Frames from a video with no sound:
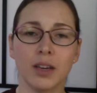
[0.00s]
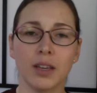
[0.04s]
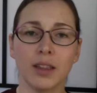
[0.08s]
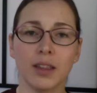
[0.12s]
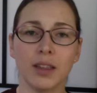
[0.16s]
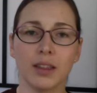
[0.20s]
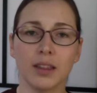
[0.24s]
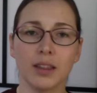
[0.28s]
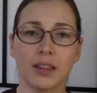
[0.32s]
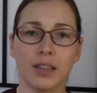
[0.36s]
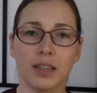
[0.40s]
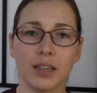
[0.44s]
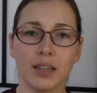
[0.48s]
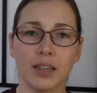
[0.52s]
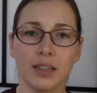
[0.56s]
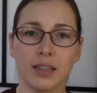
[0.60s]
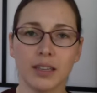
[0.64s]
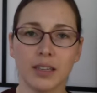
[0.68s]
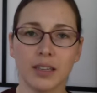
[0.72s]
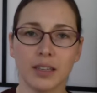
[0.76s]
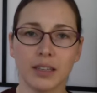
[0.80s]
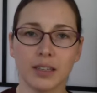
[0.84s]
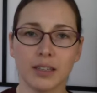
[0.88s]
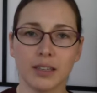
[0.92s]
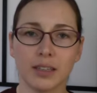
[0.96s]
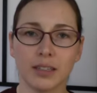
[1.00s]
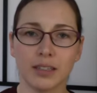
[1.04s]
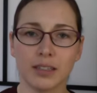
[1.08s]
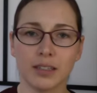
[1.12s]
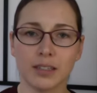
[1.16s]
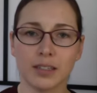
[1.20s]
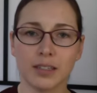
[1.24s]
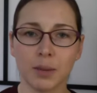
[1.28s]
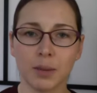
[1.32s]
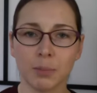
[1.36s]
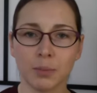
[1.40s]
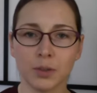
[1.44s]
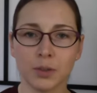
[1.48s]
the
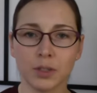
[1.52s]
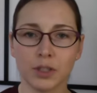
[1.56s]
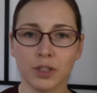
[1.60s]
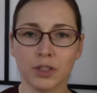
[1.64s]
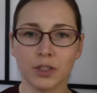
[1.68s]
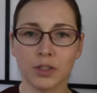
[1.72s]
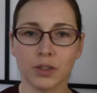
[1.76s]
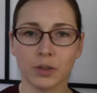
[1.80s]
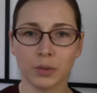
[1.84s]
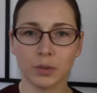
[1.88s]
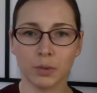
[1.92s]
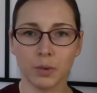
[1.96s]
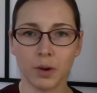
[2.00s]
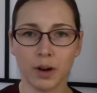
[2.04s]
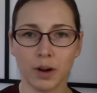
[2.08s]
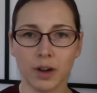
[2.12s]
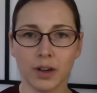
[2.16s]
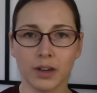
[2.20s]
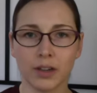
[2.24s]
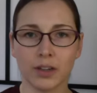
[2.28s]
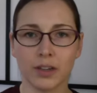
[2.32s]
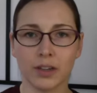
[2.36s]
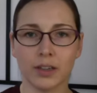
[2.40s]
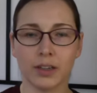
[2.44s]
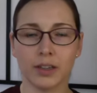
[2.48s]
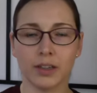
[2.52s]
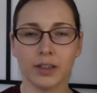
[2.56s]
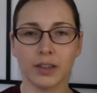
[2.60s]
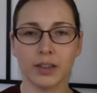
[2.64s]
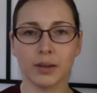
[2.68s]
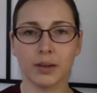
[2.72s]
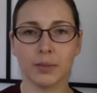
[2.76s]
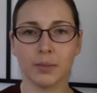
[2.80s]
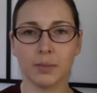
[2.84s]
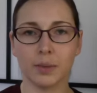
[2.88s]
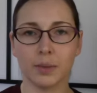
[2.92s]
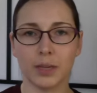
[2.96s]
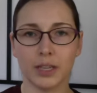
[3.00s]
temperature in the
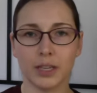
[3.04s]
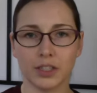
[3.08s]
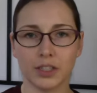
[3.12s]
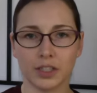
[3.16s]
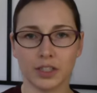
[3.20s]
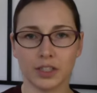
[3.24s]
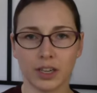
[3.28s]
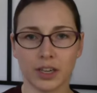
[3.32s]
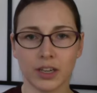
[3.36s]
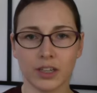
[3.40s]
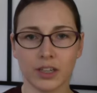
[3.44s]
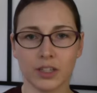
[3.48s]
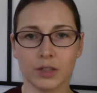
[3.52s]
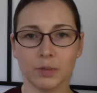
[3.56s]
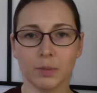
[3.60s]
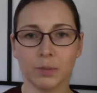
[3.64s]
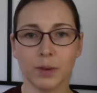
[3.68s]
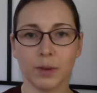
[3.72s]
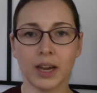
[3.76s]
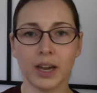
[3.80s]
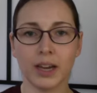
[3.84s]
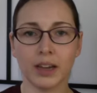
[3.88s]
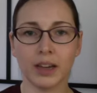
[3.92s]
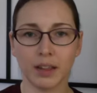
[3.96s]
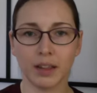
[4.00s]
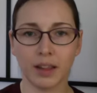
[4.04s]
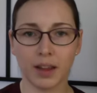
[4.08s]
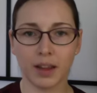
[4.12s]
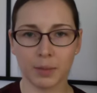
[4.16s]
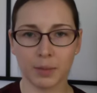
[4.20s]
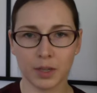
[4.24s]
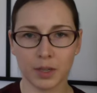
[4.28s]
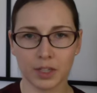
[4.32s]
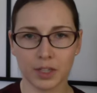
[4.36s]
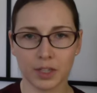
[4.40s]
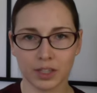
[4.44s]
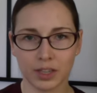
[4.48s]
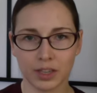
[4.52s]
water being changed by
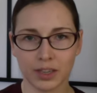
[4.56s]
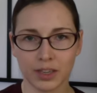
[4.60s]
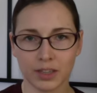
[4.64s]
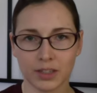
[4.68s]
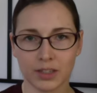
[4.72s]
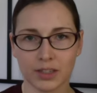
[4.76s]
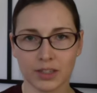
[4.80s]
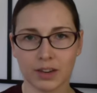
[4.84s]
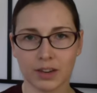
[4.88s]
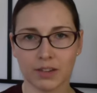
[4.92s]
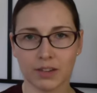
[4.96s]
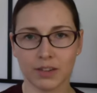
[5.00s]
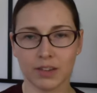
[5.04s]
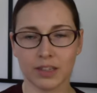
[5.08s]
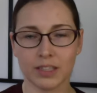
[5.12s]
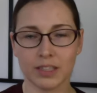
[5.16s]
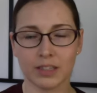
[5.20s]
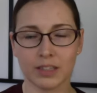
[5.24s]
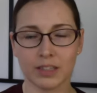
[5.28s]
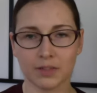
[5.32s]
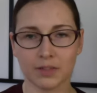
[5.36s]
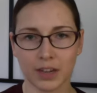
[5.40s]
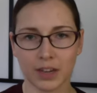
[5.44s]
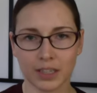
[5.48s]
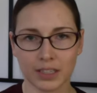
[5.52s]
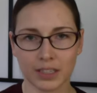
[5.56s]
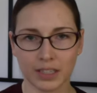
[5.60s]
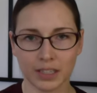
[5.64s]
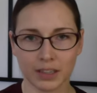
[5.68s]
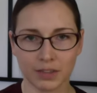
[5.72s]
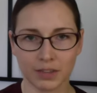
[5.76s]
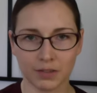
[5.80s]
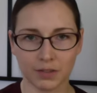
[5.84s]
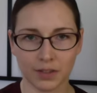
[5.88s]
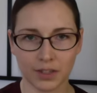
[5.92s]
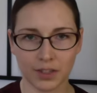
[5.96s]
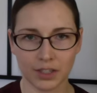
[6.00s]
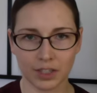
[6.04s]
climate change uh, is
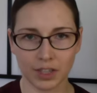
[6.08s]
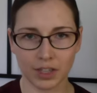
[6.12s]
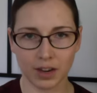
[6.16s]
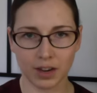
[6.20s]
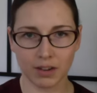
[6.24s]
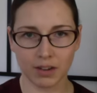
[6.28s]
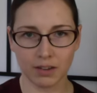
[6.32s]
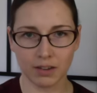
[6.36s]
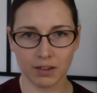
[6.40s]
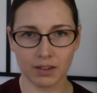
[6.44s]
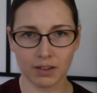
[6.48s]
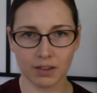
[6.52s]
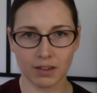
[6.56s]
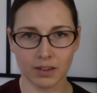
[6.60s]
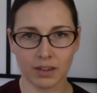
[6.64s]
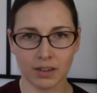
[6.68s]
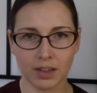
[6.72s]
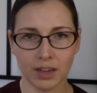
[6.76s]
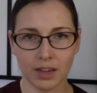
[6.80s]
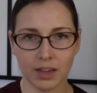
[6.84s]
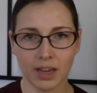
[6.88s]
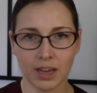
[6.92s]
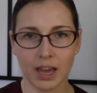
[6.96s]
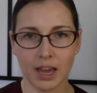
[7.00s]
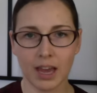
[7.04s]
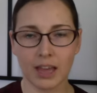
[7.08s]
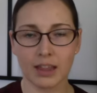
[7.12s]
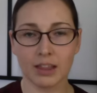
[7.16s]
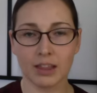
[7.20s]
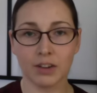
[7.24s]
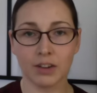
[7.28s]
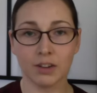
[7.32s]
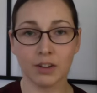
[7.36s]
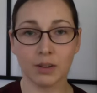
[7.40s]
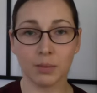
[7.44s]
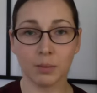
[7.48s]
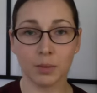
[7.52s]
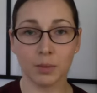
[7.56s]
affecting fish health mm-hmm. and
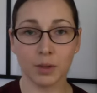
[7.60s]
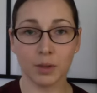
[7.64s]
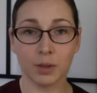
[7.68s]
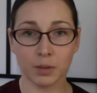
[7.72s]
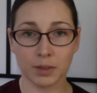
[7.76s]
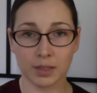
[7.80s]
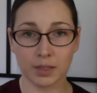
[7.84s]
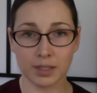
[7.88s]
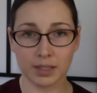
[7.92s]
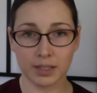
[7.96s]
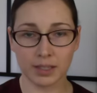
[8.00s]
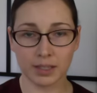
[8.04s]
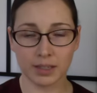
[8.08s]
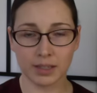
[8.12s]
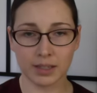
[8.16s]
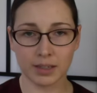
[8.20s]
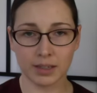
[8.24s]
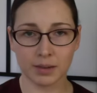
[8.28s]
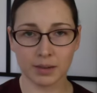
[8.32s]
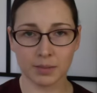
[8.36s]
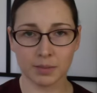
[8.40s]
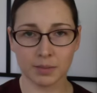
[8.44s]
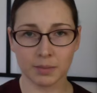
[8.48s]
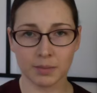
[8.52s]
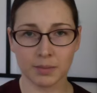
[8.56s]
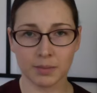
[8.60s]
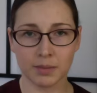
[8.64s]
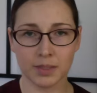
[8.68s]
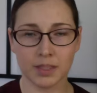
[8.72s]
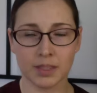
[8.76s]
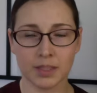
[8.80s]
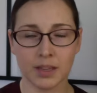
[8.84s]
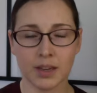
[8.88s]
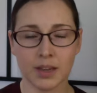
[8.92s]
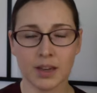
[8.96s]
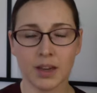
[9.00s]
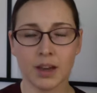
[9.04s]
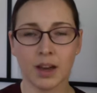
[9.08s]
their immune
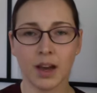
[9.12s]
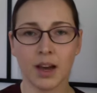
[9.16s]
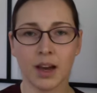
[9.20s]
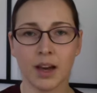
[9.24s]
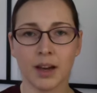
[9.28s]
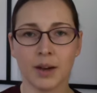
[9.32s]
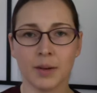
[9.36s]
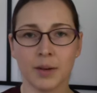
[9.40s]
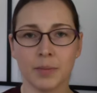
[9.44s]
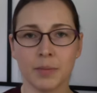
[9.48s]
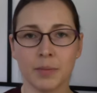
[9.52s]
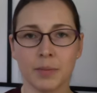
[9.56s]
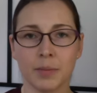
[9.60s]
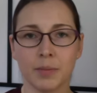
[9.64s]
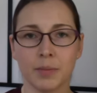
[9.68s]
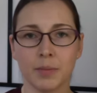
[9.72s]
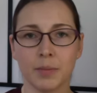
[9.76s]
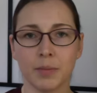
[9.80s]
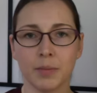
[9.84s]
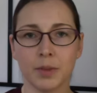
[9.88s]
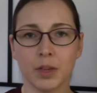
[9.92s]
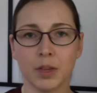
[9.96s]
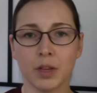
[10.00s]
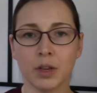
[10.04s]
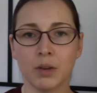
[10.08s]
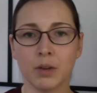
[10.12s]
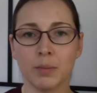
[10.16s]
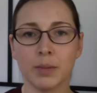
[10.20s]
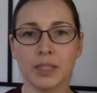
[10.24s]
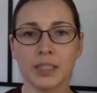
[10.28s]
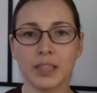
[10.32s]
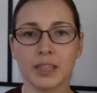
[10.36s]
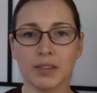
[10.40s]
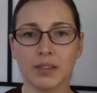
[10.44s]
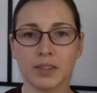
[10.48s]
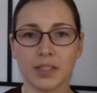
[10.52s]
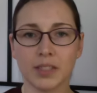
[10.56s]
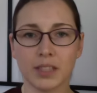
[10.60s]
systems. Um,
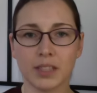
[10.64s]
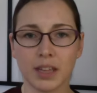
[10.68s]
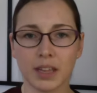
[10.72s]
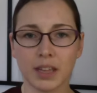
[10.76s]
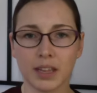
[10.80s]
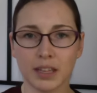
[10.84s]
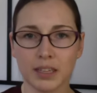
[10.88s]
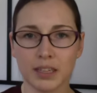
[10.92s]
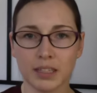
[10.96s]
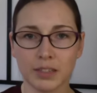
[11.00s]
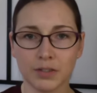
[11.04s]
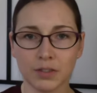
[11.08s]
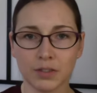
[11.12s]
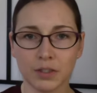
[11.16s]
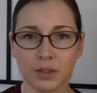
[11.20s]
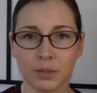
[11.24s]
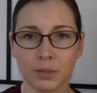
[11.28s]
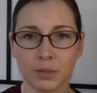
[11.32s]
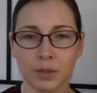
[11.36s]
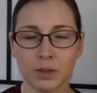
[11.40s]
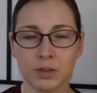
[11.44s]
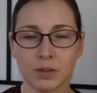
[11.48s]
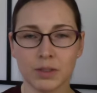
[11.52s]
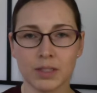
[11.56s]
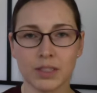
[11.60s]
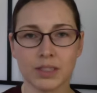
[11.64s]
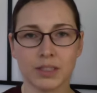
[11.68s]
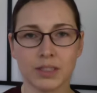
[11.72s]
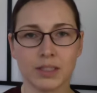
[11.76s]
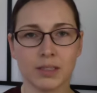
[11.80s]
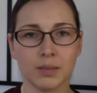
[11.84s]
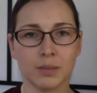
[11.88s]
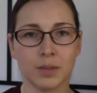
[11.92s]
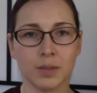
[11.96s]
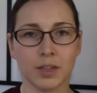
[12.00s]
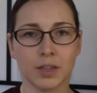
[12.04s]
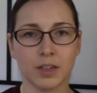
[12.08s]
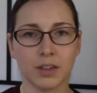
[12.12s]
humans have a slightly different immune
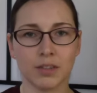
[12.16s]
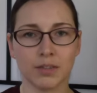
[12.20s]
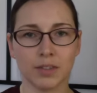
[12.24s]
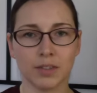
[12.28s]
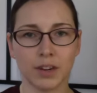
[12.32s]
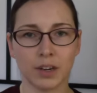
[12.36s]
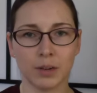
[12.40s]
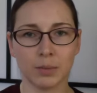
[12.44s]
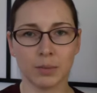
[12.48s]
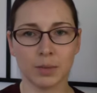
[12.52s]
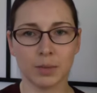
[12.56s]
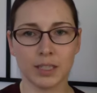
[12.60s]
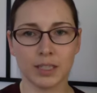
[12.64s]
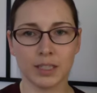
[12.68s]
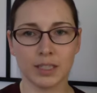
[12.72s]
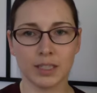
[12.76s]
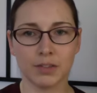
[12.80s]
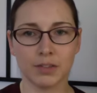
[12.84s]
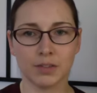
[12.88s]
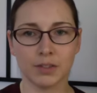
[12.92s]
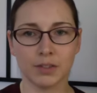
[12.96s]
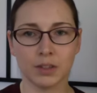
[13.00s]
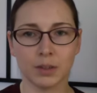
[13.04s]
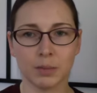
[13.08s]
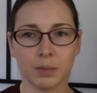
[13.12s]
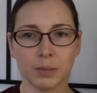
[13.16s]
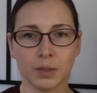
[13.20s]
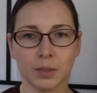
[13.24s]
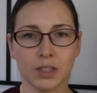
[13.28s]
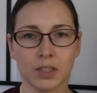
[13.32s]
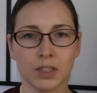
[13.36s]
system and our environment is different, but do